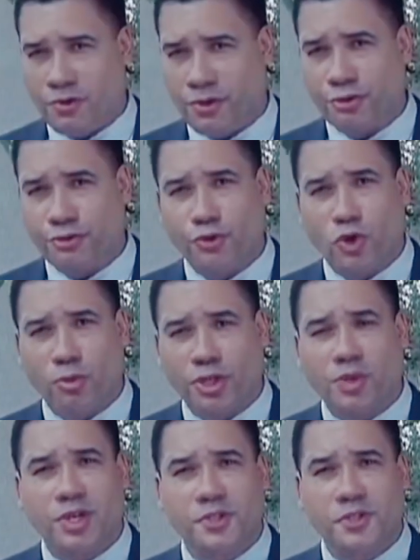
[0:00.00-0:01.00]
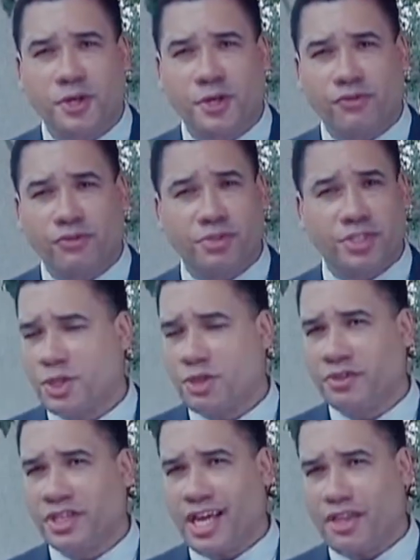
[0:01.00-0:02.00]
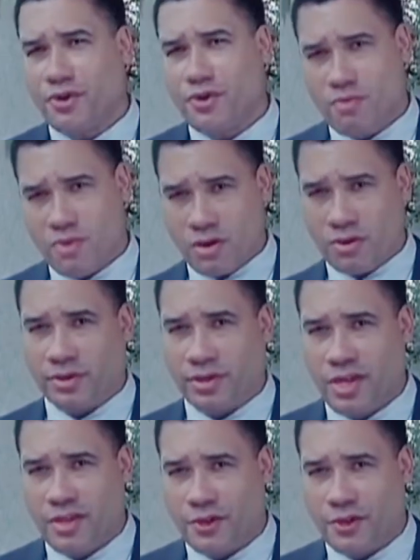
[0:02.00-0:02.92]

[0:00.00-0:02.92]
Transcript: was Hannibal's fourth victim. Clarice had a